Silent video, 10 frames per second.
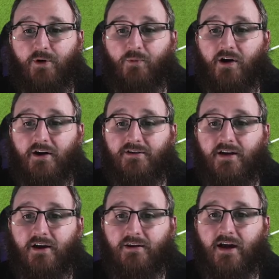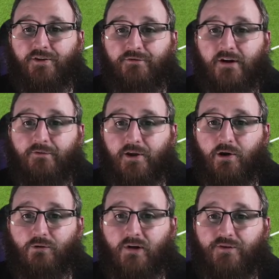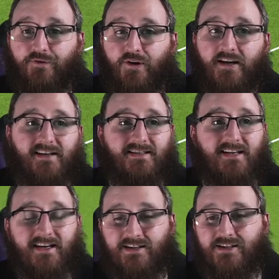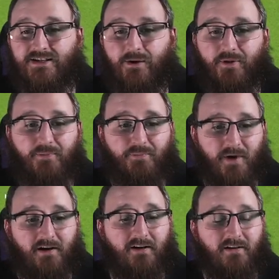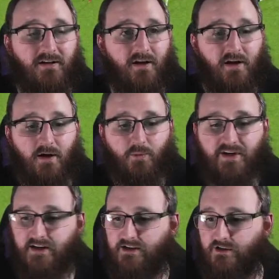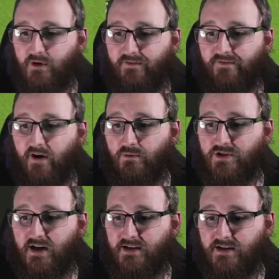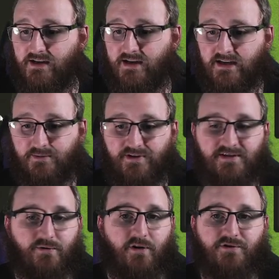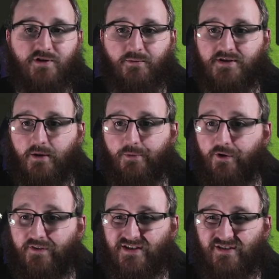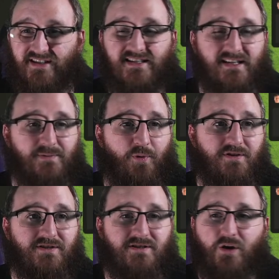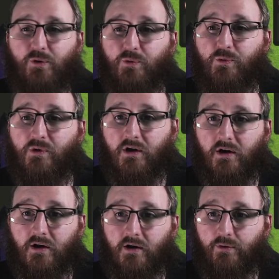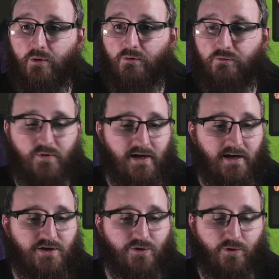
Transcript: wide. Nathan Ralph with a long range free kick dinks the top of the bar. We need to do our final change. It needs to be Silco Thomas coming off. He's on a 6.2. Not really sure